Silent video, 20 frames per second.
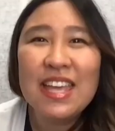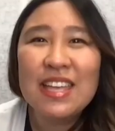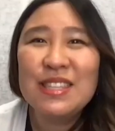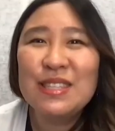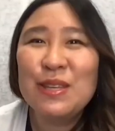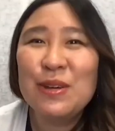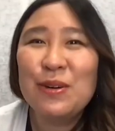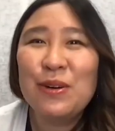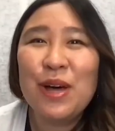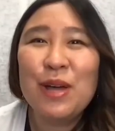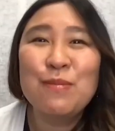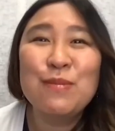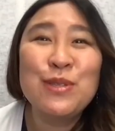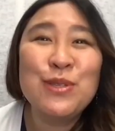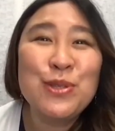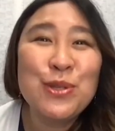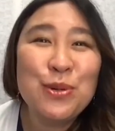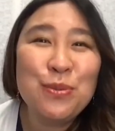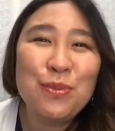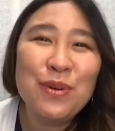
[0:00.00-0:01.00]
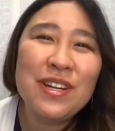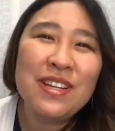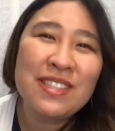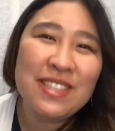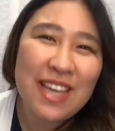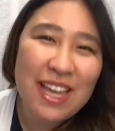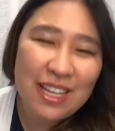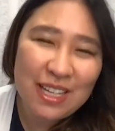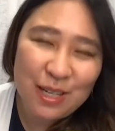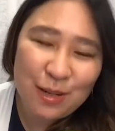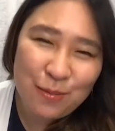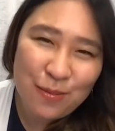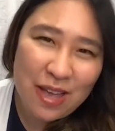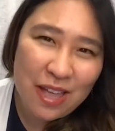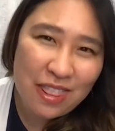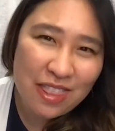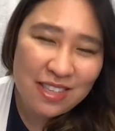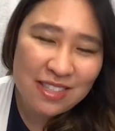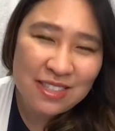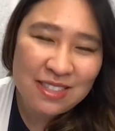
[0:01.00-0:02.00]
So I'm super excited
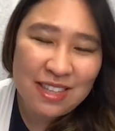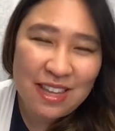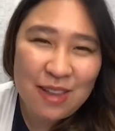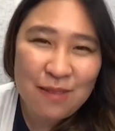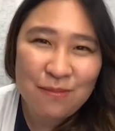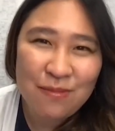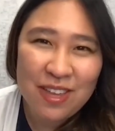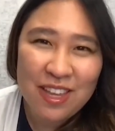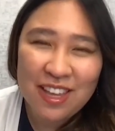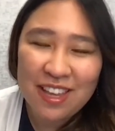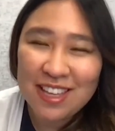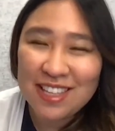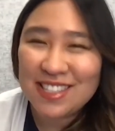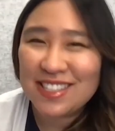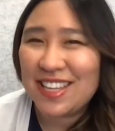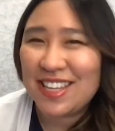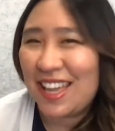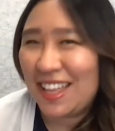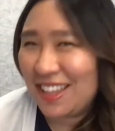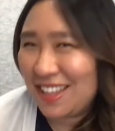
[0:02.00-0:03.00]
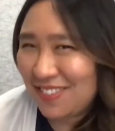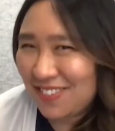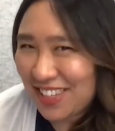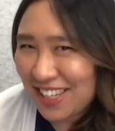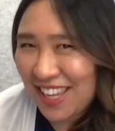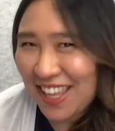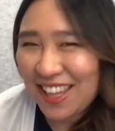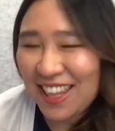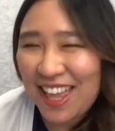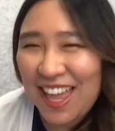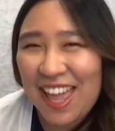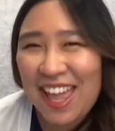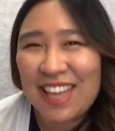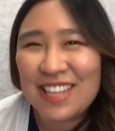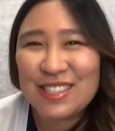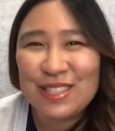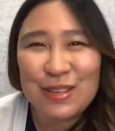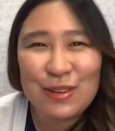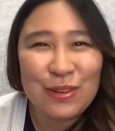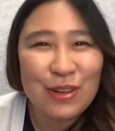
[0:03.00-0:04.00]
about this theme because I live in LA,
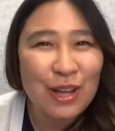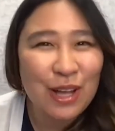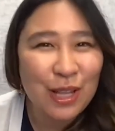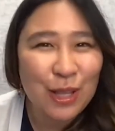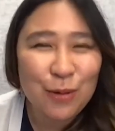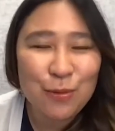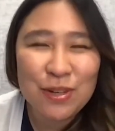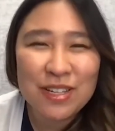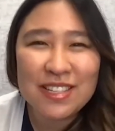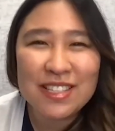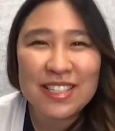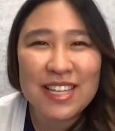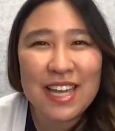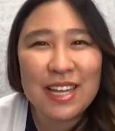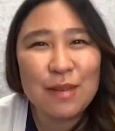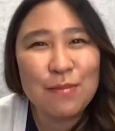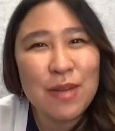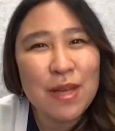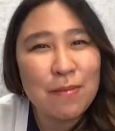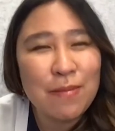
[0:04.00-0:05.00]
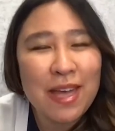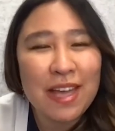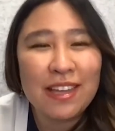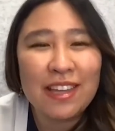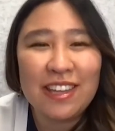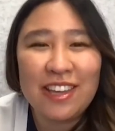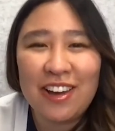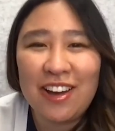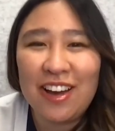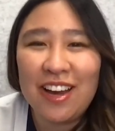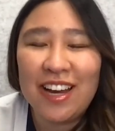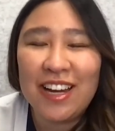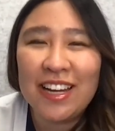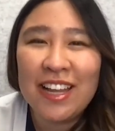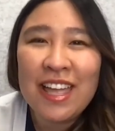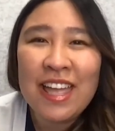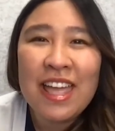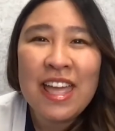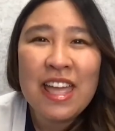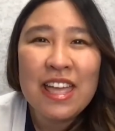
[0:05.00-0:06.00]
so Hollywood is kind of my backyard.
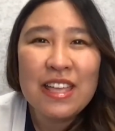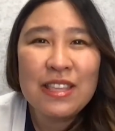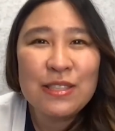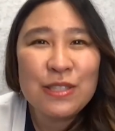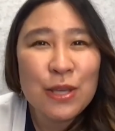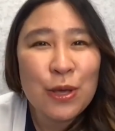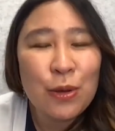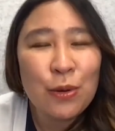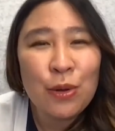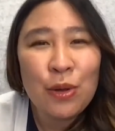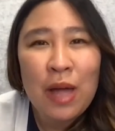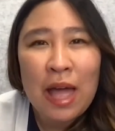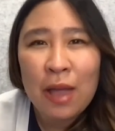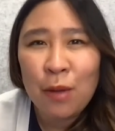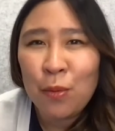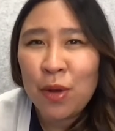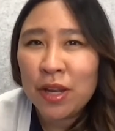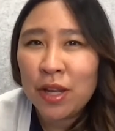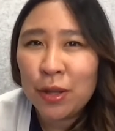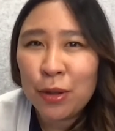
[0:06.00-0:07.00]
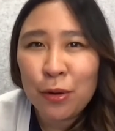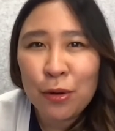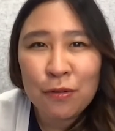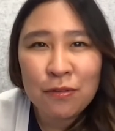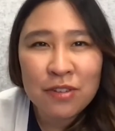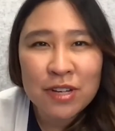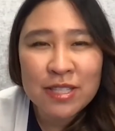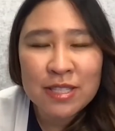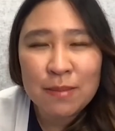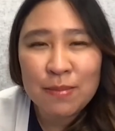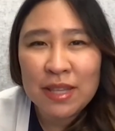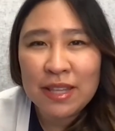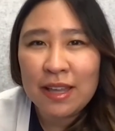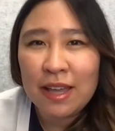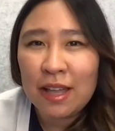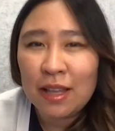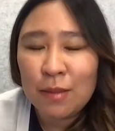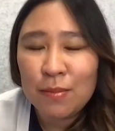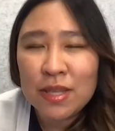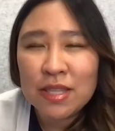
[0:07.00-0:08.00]
And so I want to go over some of the
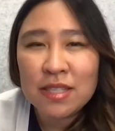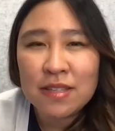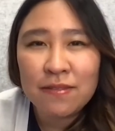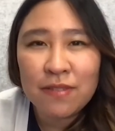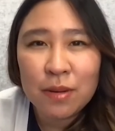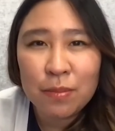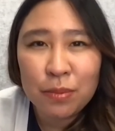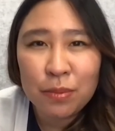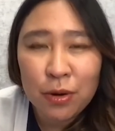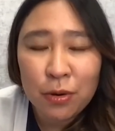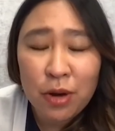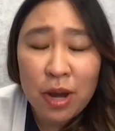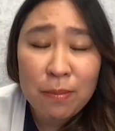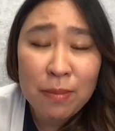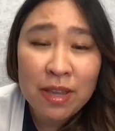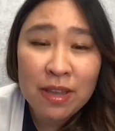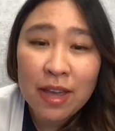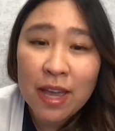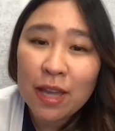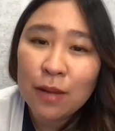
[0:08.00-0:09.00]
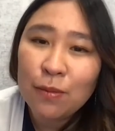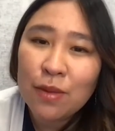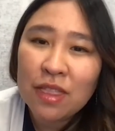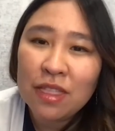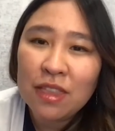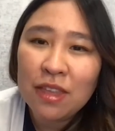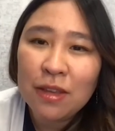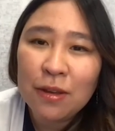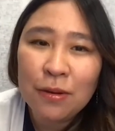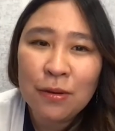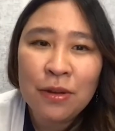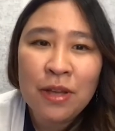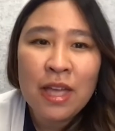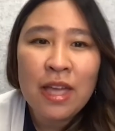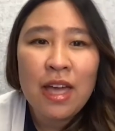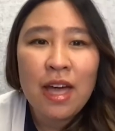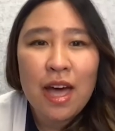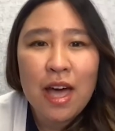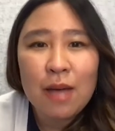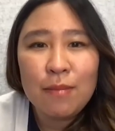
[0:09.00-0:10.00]
elements of our programming guide with you.
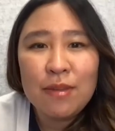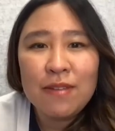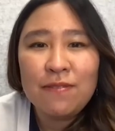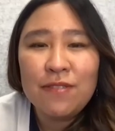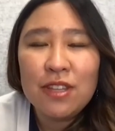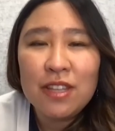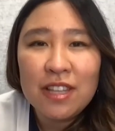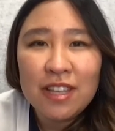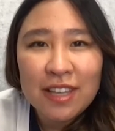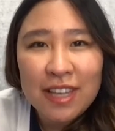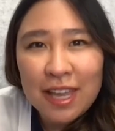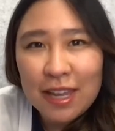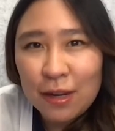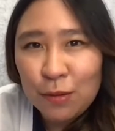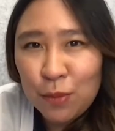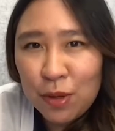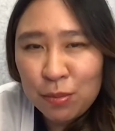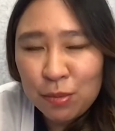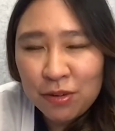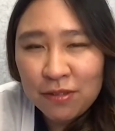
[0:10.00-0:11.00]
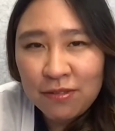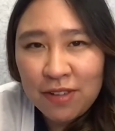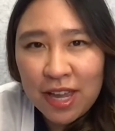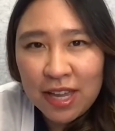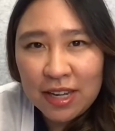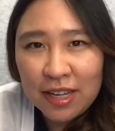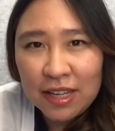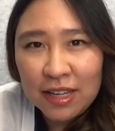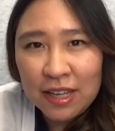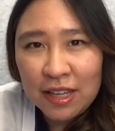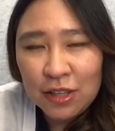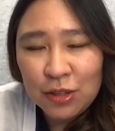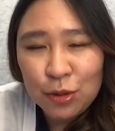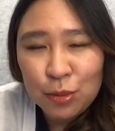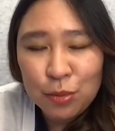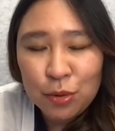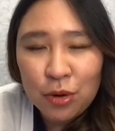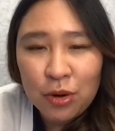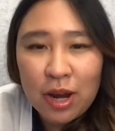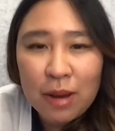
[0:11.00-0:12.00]
If you look at it, we provide it in your
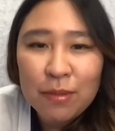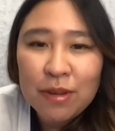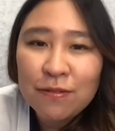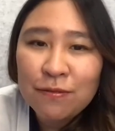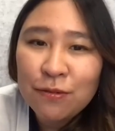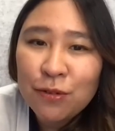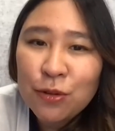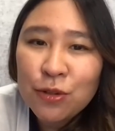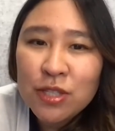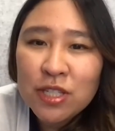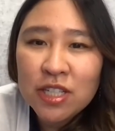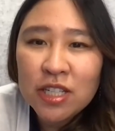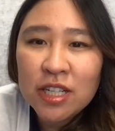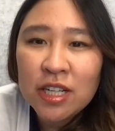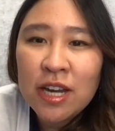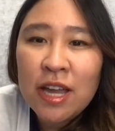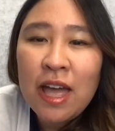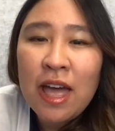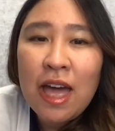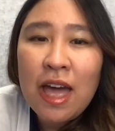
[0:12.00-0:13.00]
programming folder.